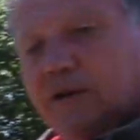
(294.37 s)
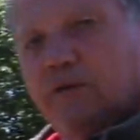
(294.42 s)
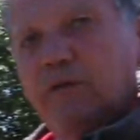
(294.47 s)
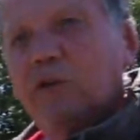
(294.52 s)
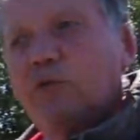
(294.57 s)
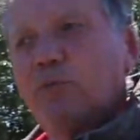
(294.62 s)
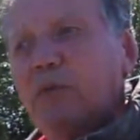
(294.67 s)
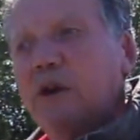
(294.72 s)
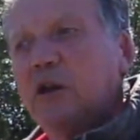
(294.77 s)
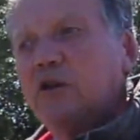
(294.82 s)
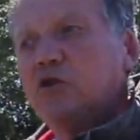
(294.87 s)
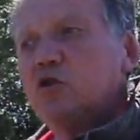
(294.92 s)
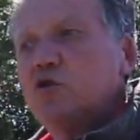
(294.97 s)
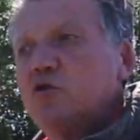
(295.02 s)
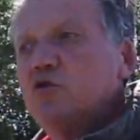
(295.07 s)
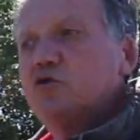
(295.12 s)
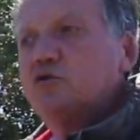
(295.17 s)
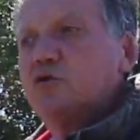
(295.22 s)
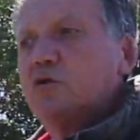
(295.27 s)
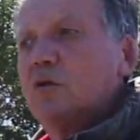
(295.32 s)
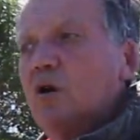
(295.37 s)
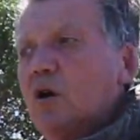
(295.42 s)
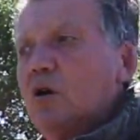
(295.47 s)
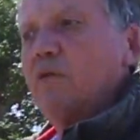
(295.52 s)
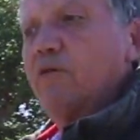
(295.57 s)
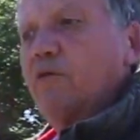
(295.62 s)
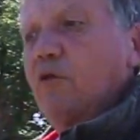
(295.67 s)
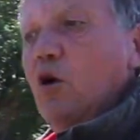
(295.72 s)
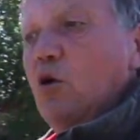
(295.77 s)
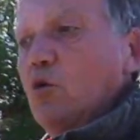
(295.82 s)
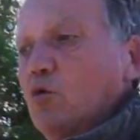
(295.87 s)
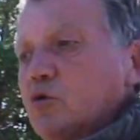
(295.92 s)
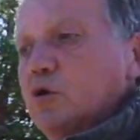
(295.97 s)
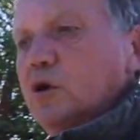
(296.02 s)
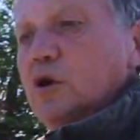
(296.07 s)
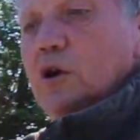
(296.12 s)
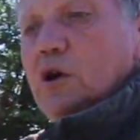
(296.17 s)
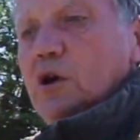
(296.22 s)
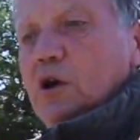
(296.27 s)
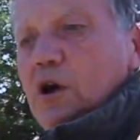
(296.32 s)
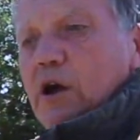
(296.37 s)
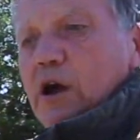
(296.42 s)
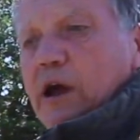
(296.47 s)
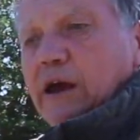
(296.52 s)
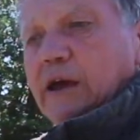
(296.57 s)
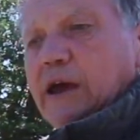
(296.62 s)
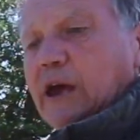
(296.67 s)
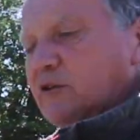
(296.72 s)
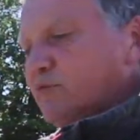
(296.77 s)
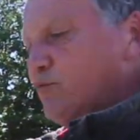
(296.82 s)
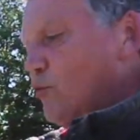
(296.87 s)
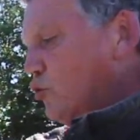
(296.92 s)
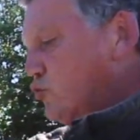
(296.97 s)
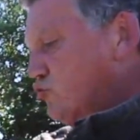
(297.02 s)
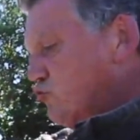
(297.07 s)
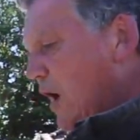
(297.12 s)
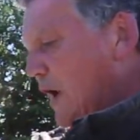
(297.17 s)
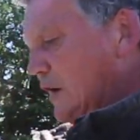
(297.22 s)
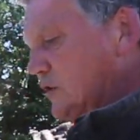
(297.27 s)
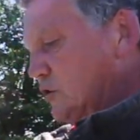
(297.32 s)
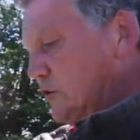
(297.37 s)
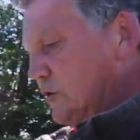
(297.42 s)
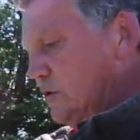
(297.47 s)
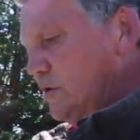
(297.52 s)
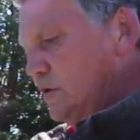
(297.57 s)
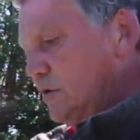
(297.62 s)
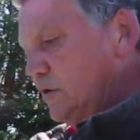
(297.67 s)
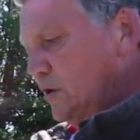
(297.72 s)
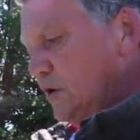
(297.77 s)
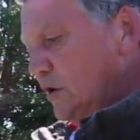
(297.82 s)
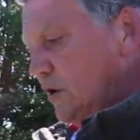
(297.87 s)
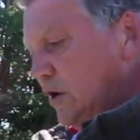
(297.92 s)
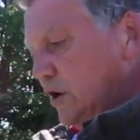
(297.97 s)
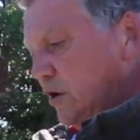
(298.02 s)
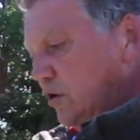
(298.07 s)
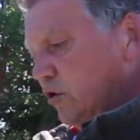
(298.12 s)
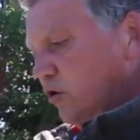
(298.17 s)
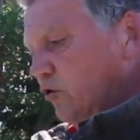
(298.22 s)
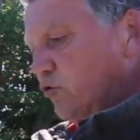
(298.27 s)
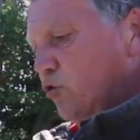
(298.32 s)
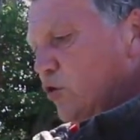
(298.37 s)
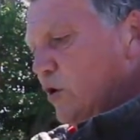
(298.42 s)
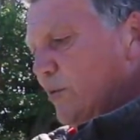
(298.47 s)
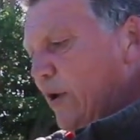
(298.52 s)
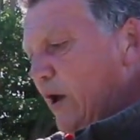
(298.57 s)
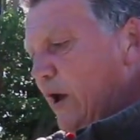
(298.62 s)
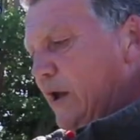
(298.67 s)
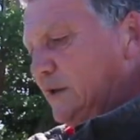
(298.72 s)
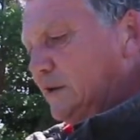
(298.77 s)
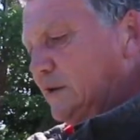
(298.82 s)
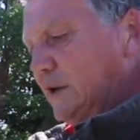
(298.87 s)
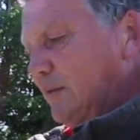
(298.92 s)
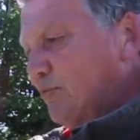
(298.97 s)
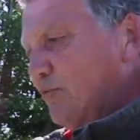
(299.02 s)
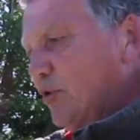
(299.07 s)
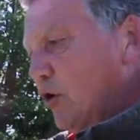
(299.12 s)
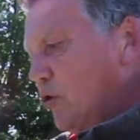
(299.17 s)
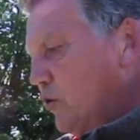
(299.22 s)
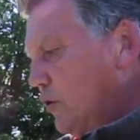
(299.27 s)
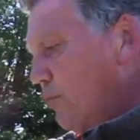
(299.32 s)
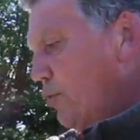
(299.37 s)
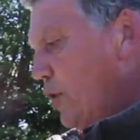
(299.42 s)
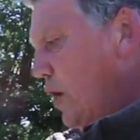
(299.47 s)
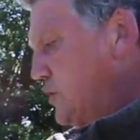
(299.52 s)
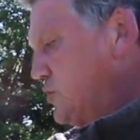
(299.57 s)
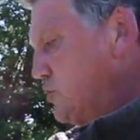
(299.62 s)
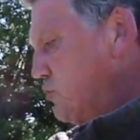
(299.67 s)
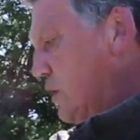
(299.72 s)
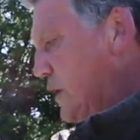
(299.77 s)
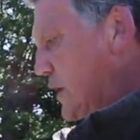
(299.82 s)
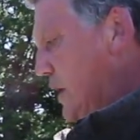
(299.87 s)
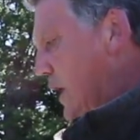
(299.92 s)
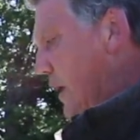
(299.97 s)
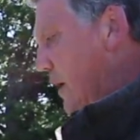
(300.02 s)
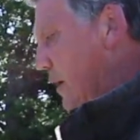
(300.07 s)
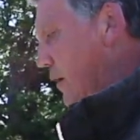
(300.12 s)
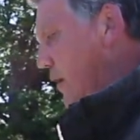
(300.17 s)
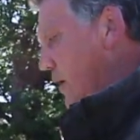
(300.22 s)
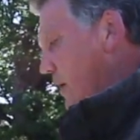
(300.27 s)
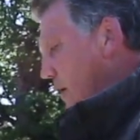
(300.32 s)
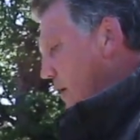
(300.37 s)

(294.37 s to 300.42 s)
if it's being used off-road, it gets more traction. Because there's only about 18 pound of pressure in there.